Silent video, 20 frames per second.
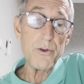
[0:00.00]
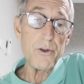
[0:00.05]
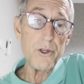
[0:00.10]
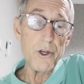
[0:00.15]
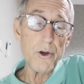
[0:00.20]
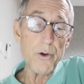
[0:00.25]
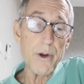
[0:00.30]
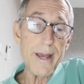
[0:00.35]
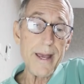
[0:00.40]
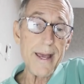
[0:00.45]

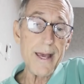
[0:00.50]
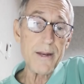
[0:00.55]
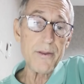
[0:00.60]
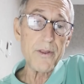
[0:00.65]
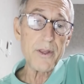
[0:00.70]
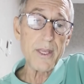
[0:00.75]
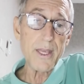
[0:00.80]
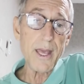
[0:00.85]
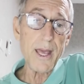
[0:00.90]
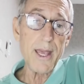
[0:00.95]
you're ahead of
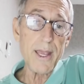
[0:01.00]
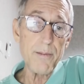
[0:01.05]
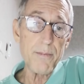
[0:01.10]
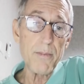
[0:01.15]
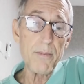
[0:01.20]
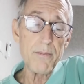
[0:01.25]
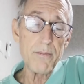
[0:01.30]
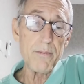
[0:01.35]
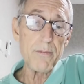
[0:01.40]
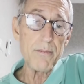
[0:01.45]
the
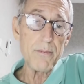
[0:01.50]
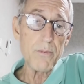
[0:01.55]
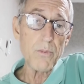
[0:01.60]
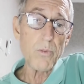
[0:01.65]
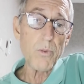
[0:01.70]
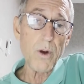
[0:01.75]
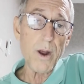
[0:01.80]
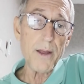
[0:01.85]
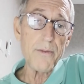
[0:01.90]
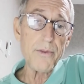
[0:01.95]
game
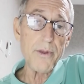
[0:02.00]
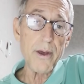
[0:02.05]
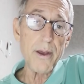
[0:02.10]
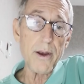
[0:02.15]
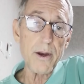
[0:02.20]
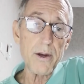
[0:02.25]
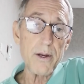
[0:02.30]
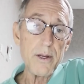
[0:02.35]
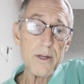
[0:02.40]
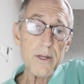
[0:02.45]
right
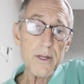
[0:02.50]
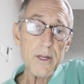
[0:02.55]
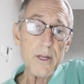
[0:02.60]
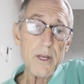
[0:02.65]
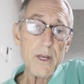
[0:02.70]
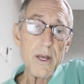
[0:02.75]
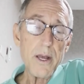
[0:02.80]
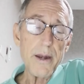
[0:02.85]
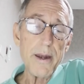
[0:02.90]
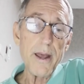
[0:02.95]
there.
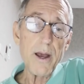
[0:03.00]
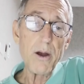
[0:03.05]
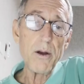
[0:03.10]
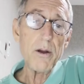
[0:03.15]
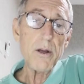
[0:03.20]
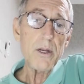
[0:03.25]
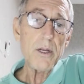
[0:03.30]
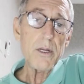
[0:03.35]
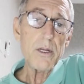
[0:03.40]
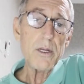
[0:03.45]

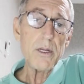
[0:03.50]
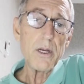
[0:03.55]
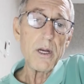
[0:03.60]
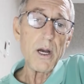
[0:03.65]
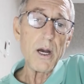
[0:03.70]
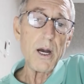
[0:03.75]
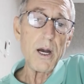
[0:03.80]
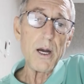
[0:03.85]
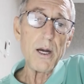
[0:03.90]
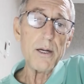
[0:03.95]
Now,
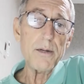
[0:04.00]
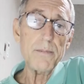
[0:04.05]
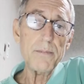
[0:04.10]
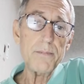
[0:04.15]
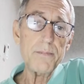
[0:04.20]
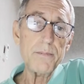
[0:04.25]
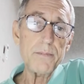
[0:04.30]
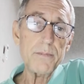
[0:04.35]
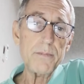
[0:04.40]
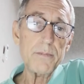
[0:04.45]

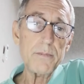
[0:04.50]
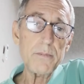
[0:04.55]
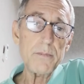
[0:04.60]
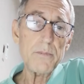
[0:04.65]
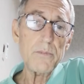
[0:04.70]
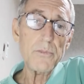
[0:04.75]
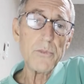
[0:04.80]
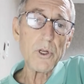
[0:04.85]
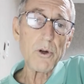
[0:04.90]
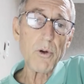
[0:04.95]

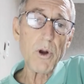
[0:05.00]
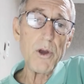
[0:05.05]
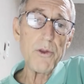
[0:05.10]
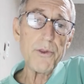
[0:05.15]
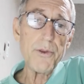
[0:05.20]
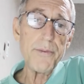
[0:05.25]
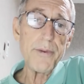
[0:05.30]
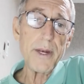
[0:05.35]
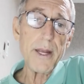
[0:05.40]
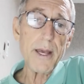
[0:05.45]
the
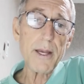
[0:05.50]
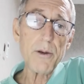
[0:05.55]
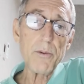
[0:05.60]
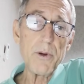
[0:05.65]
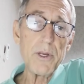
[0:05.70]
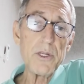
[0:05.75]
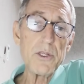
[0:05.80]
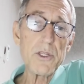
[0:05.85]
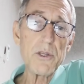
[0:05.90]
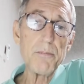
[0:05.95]
growth of an
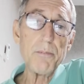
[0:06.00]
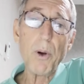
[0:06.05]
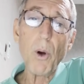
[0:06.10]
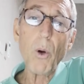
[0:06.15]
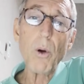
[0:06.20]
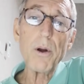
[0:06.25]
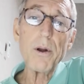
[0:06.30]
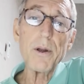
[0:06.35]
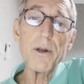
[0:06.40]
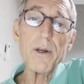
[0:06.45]
equity is
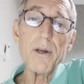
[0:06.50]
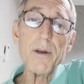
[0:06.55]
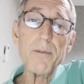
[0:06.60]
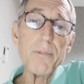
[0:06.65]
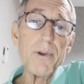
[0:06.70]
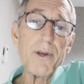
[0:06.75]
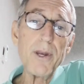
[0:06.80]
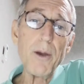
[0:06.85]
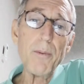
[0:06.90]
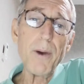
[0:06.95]
important,
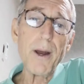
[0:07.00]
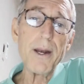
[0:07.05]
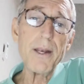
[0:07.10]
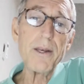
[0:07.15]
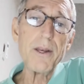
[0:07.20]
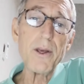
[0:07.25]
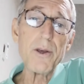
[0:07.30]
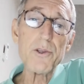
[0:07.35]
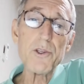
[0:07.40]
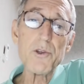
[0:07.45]
but nobody
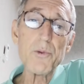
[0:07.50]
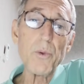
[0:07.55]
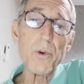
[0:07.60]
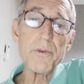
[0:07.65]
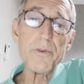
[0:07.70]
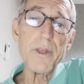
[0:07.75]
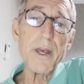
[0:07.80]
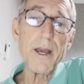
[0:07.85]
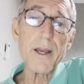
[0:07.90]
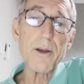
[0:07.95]
knows
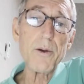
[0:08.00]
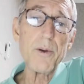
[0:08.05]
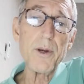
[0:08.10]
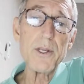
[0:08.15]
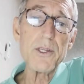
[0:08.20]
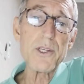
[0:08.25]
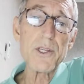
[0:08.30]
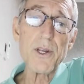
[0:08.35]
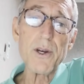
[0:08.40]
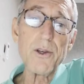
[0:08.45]
what the equity
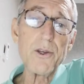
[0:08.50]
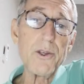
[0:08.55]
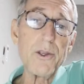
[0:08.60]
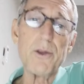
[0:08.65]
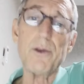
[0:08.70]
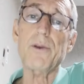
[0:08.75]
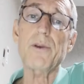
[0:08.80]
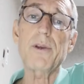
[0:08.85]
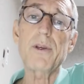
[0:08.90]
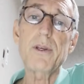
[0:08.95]
is going to
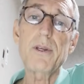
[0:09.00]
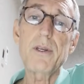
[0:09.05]
do.